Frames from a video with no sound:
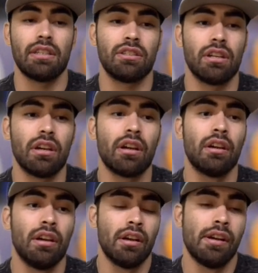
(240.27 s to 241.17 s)
this year
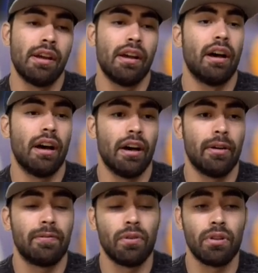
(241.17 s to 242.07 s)

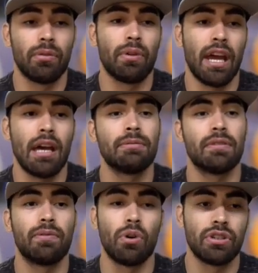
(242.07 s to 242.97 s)
for the Rams and
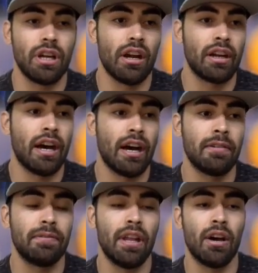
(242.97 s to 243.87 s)
for Jared
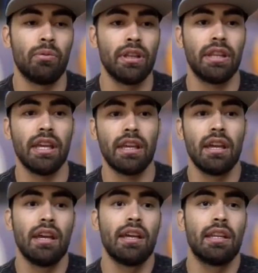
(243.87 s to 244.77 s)
Goff. Now, one thing
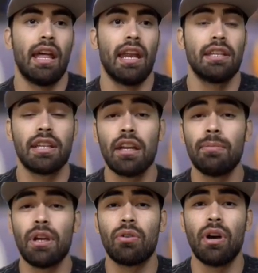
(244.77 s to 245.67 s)
that is going to
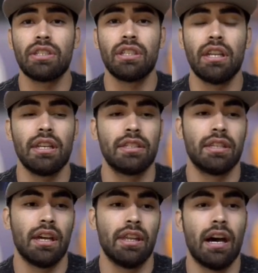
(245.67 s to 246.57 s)
be a question is
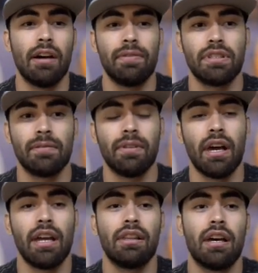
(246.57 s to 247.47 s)
the offensive
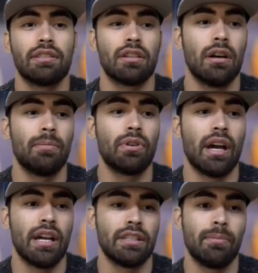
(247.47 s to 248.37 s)
line lost a couple
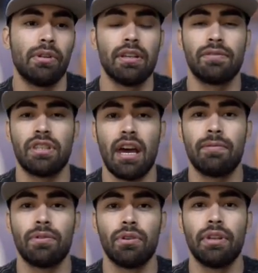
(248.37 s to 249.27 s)
guys. I believe
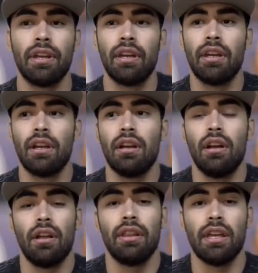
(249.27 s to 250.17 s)
Saffold,
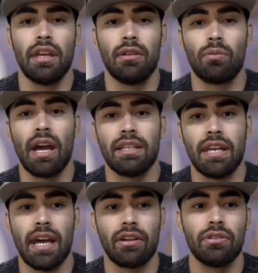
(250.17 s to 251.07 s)
the right
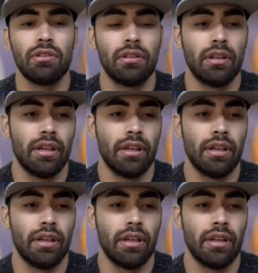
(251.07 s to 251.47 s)
tackle,